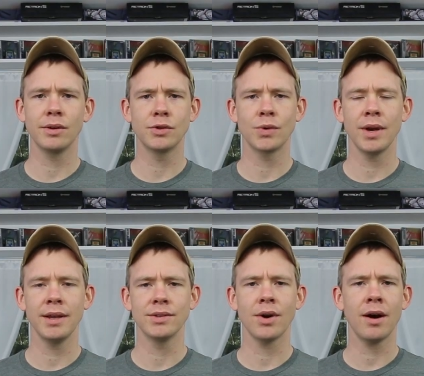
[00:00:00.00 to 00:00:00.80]
little
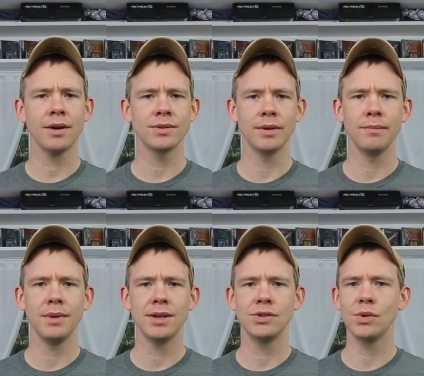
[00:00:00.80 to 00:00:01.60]
tray is awesome
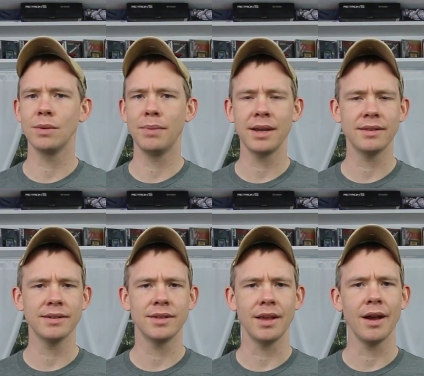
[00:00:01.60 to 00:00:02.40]
because you can pick
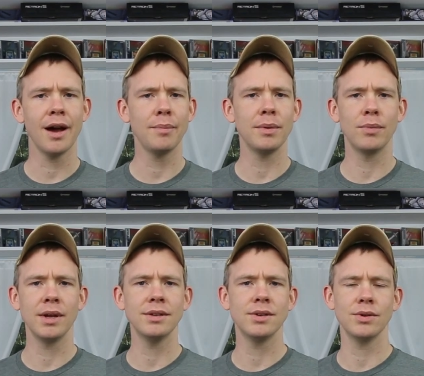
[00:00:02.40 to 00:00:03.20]
this thing up and
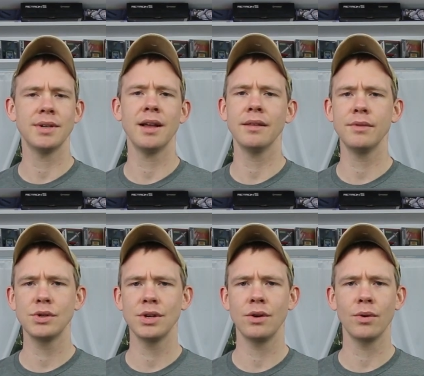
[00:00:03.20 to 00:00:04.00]
bring it to your
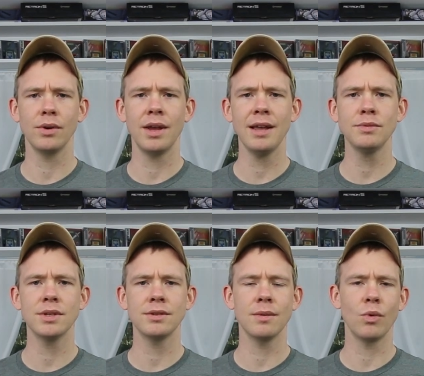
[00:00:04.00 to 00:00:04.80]
television or your game
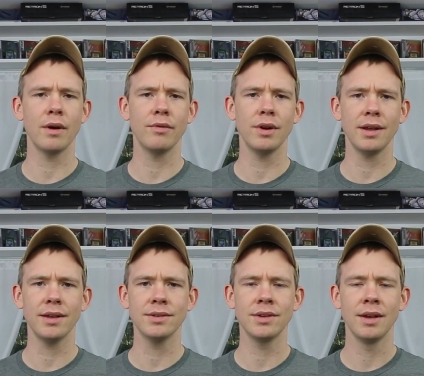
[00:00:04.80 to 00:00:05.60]
system, wherever it
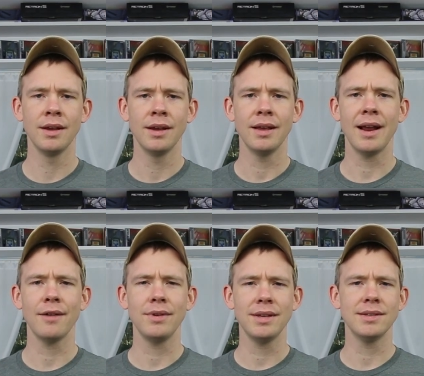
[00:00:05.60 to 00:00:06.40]
is, and
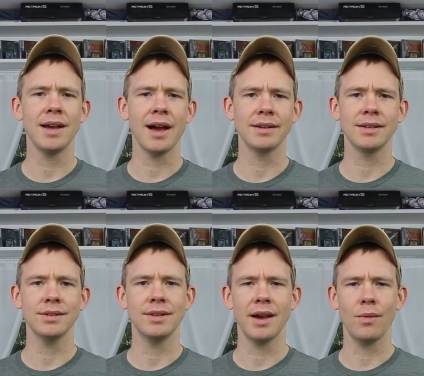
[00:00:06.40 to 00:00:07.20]
have easy
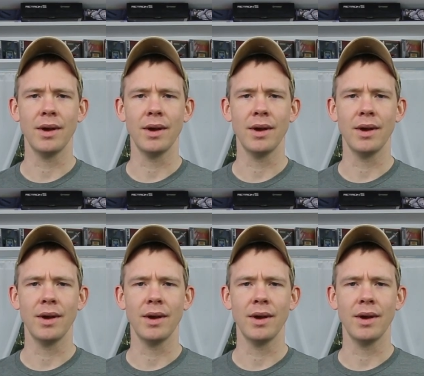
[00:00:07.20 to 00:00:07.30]
access that